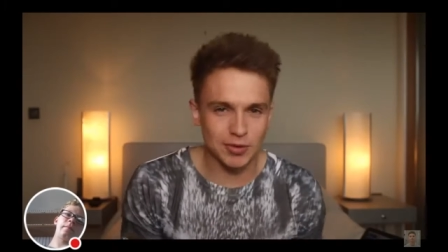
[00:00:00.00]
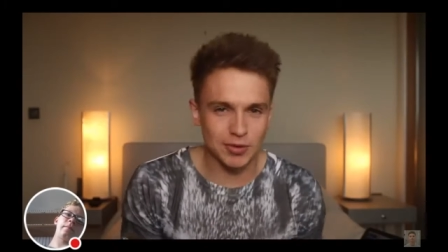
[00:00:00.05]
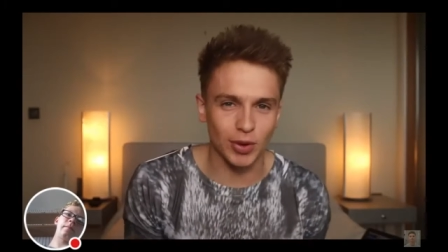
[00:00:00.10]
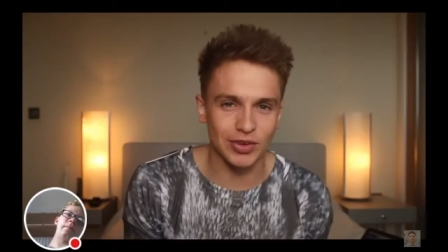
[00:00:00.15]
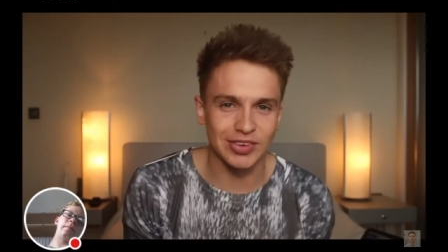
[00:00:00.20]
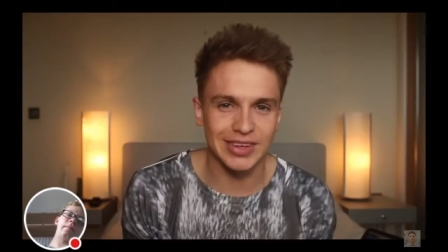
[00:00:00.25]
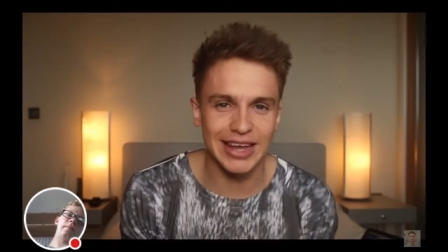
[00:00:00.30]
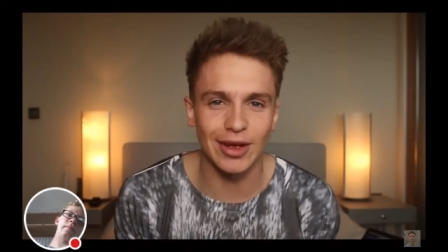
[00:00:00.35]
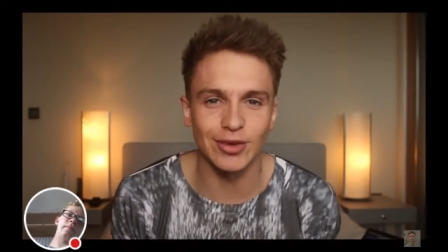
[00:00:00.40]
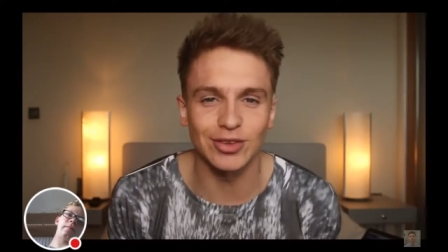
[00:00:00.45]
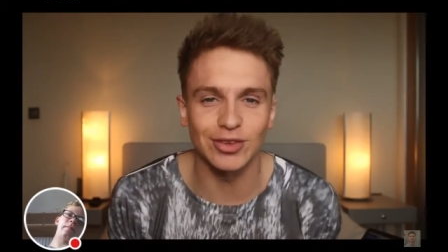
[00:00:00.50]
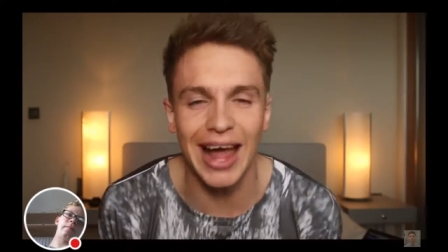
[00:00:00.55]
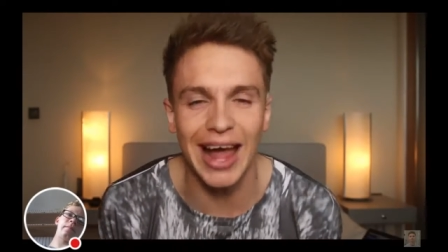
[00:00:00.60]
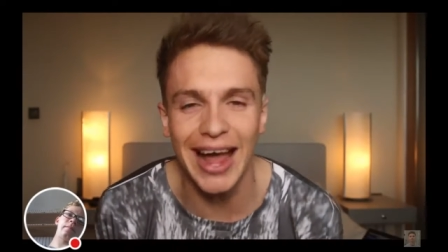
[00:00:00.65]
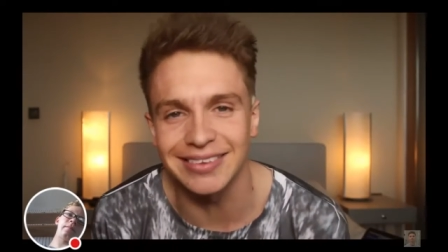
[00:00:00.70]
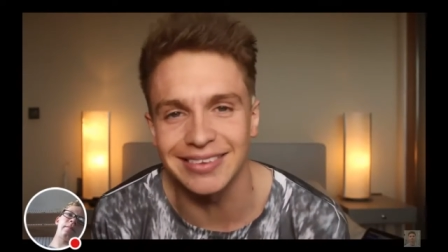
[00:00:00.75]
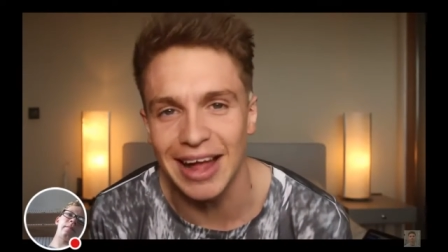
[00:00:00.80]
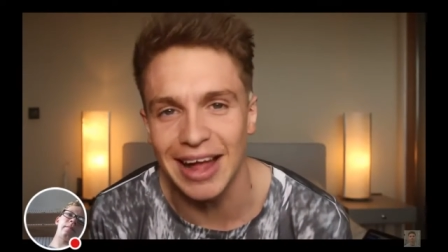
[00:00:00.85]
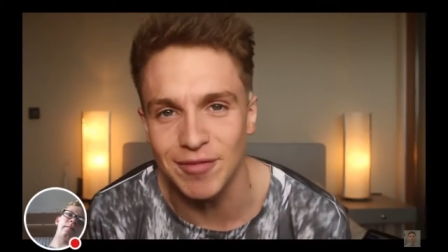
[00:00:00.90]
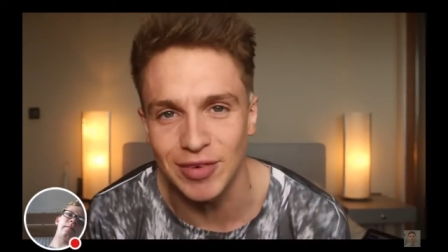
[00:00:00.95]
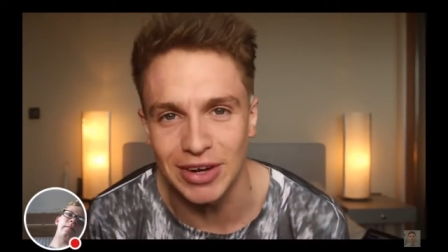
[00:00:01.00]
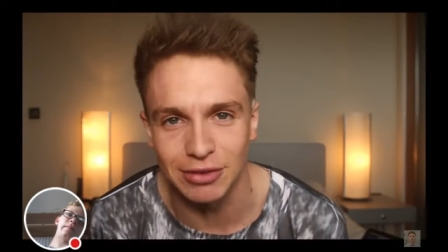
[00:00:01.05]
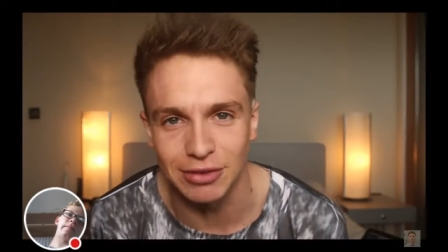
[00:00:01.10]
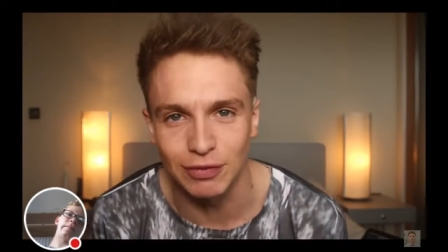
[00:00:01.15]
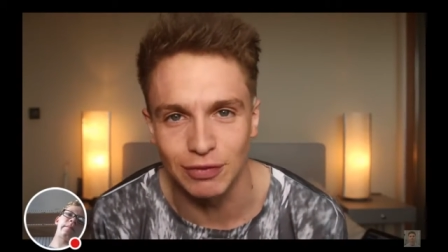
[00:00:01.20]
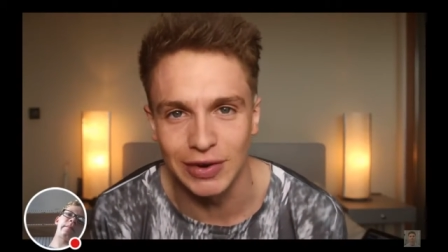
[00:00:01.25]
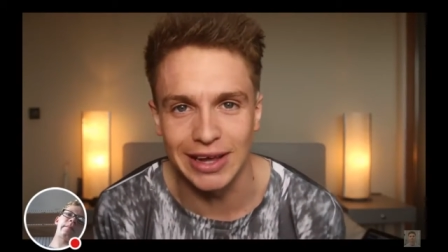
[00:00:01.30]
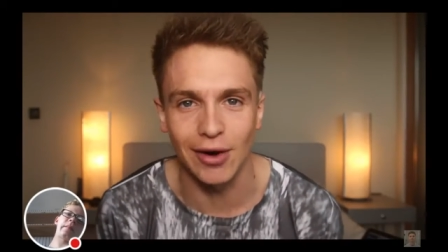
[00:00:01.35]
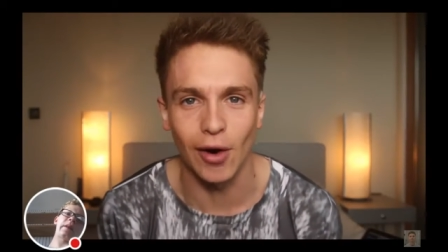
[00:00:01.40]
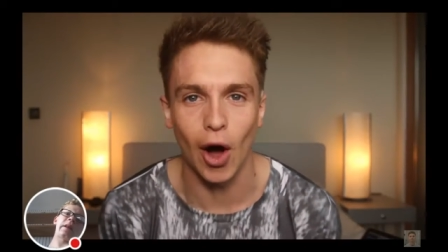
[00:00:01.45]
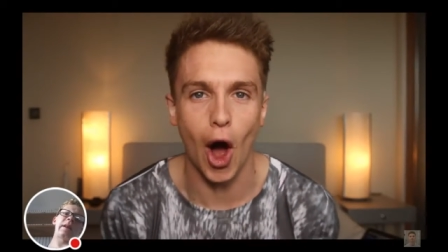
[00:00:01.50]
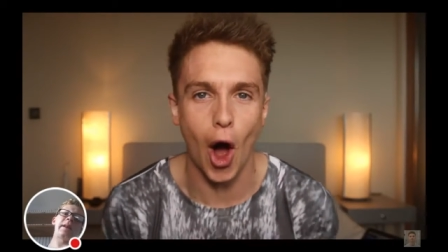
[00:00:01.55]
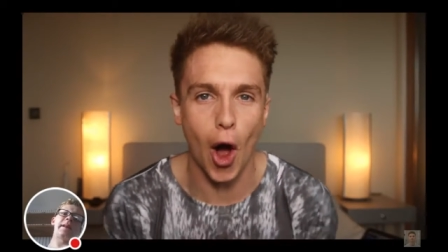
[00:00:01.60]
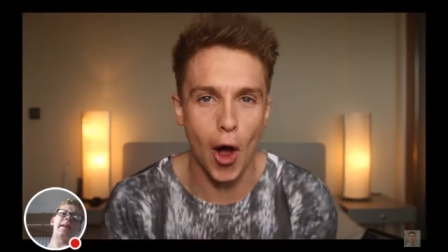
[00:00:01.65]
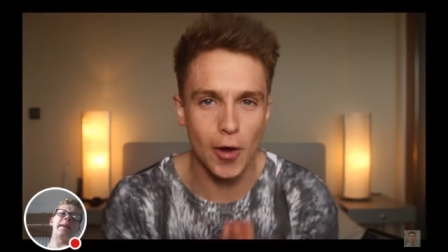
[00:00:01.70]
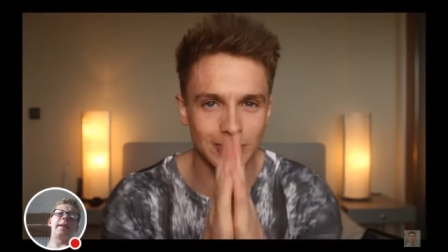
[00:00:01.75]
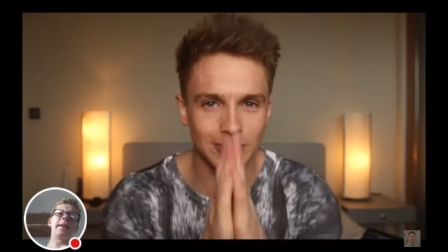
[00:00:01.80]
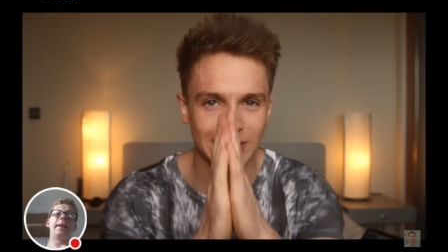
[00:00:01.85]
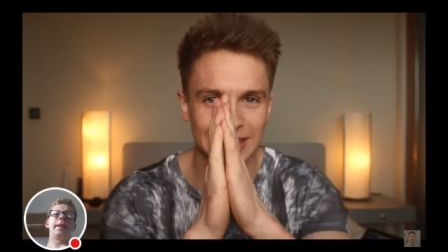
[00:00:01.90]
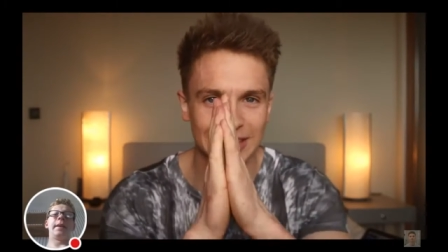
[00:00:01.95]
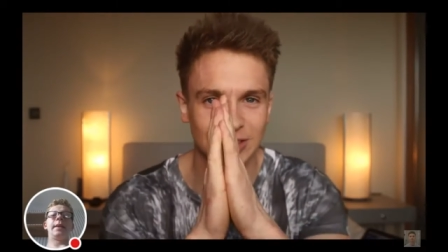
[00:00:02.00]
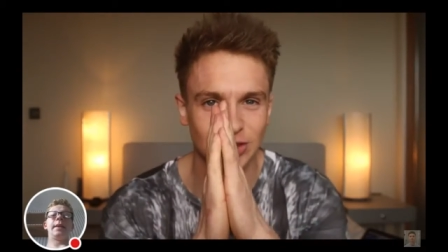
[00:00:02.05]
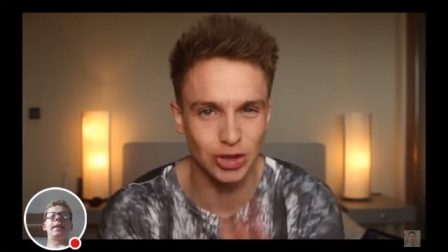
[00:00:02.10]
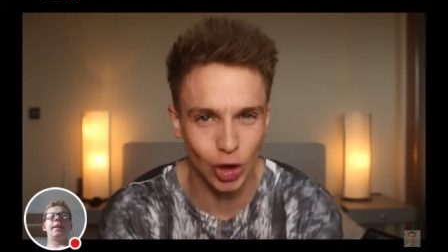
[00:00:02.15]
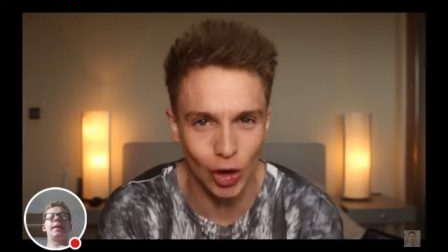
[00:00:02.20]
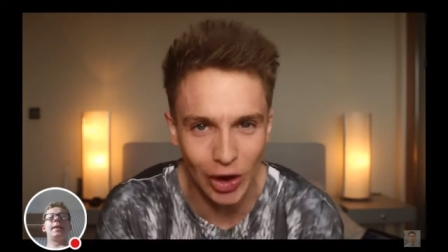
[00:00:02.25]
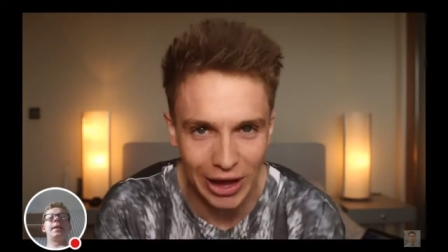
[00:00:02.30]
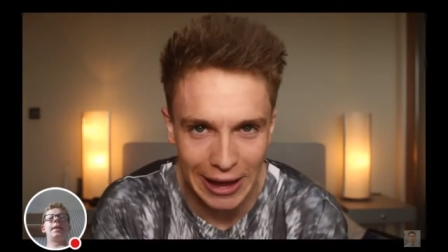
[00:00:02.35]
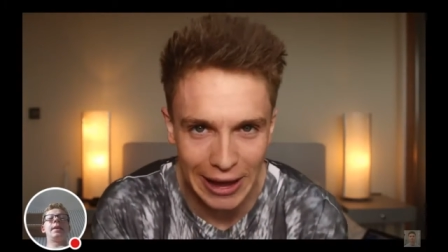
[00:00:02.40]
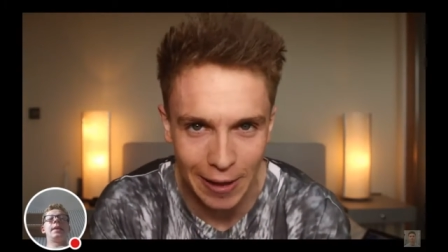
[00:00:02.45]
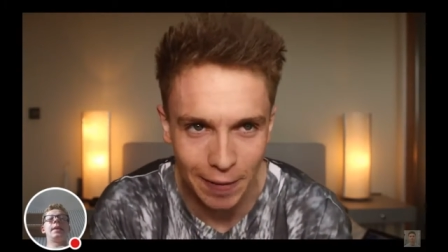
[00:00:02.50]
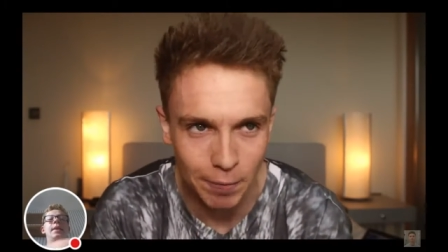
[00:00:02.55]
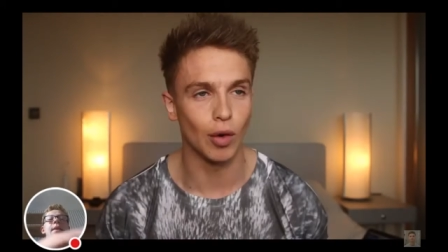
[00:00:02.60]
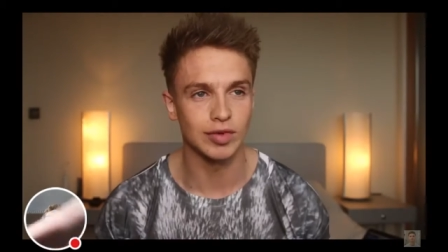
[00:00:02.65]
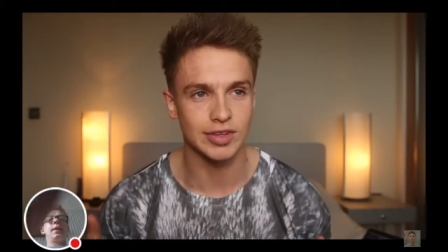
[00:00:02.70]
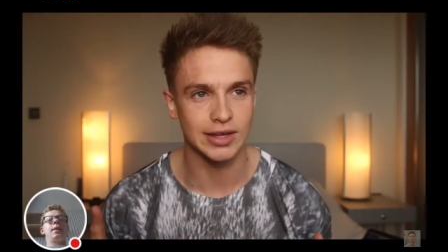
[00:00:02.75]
Anyways, boys and girls, that is that for this video. I hope you did enjoy it.